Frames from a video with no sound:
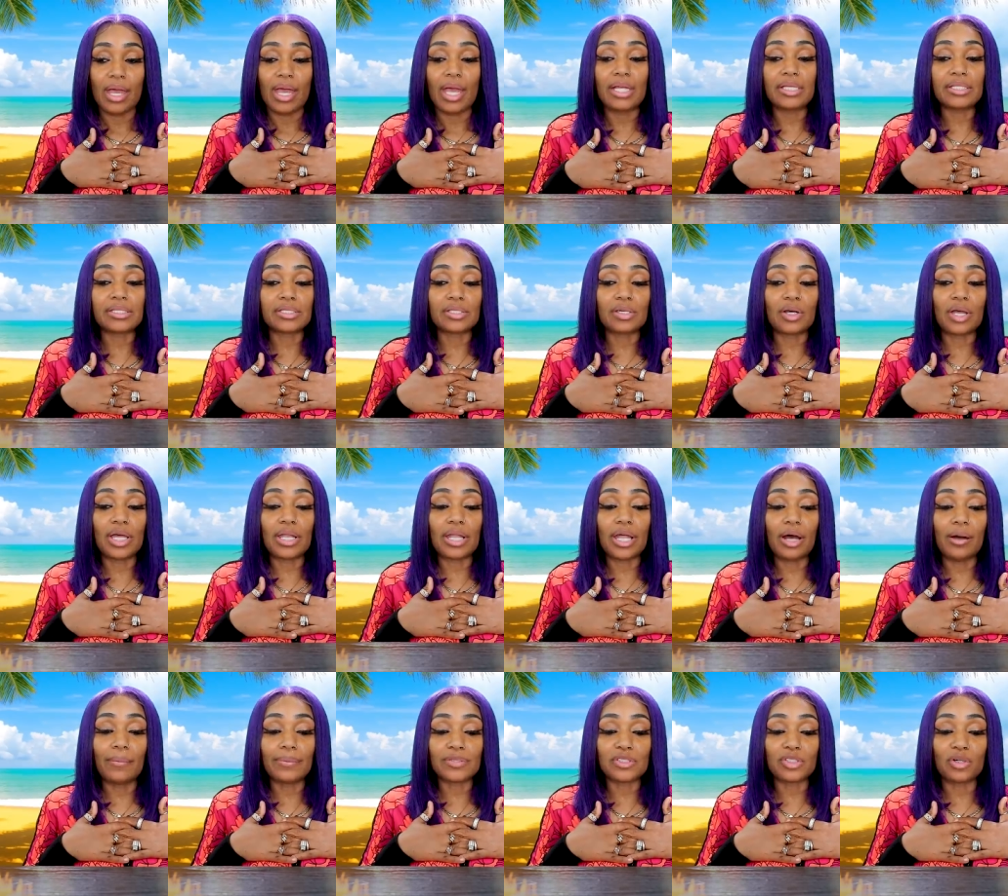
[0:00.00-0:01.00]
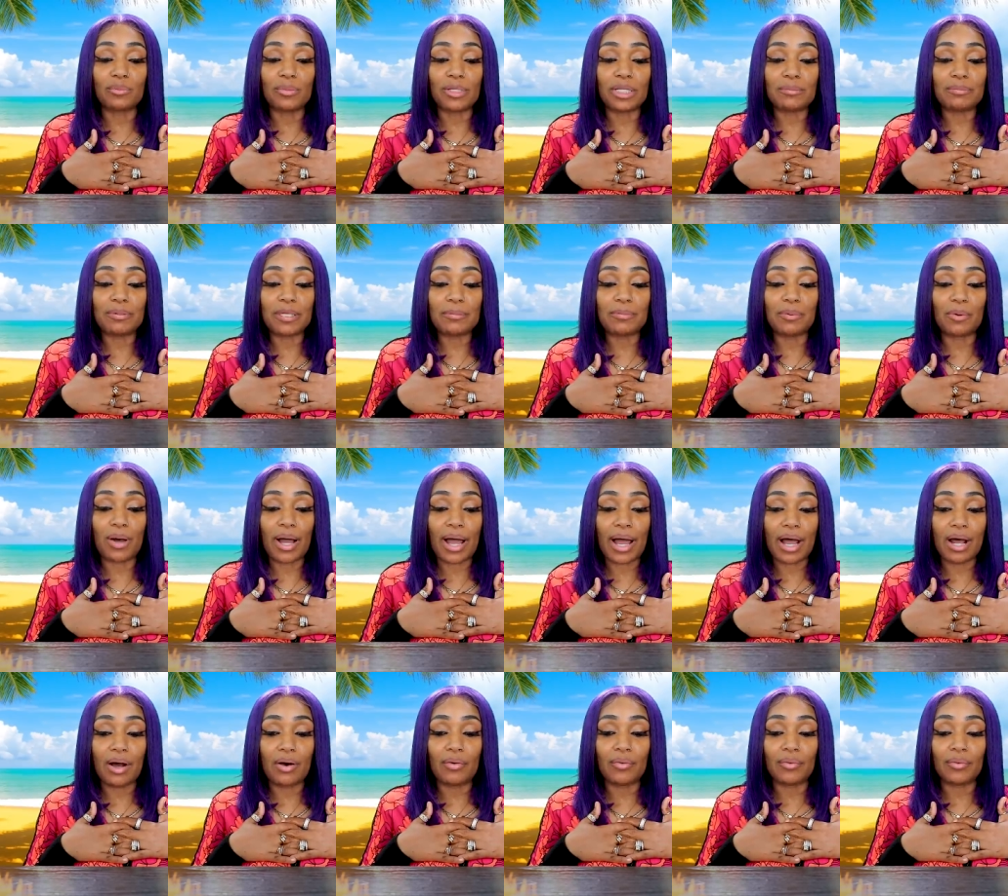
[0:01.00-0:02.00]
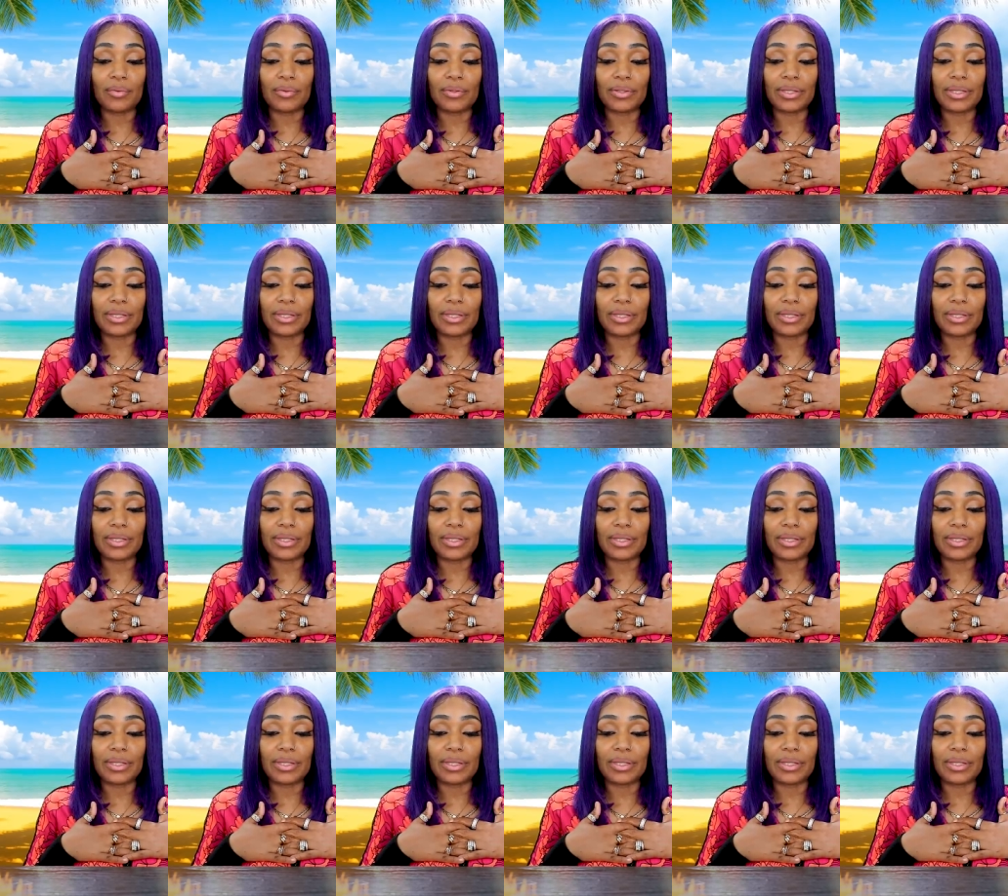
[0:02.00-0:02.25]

and so it helps so many people out